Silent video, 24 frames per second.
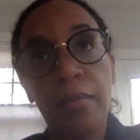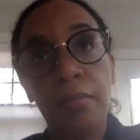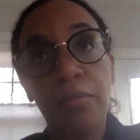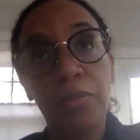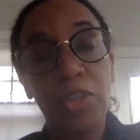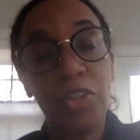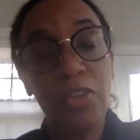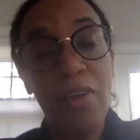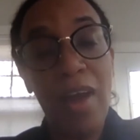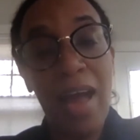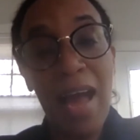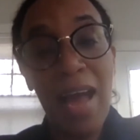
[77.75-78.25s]

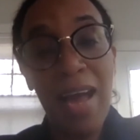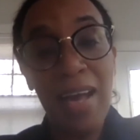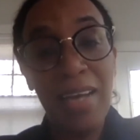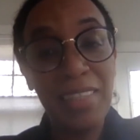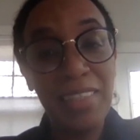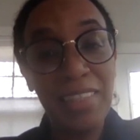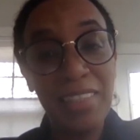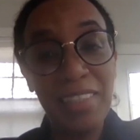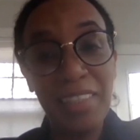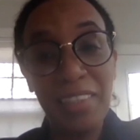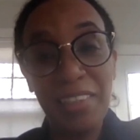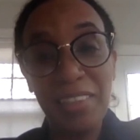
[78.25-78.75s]

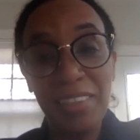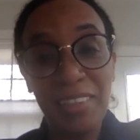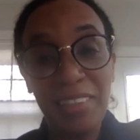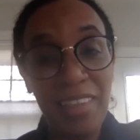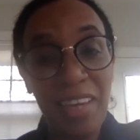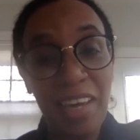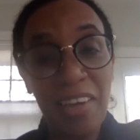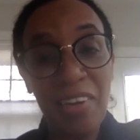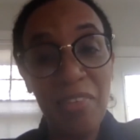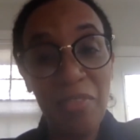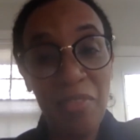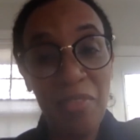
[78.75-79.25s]
trash,
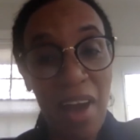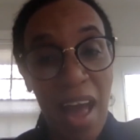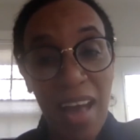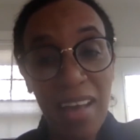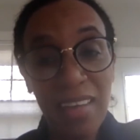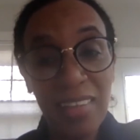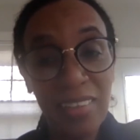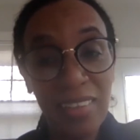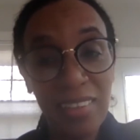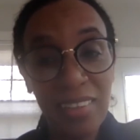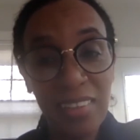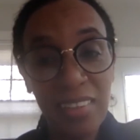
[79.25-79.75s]
and
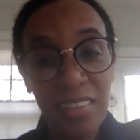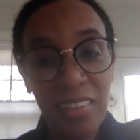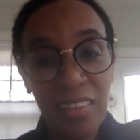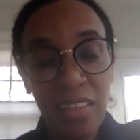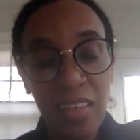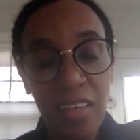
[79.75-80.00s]
rats.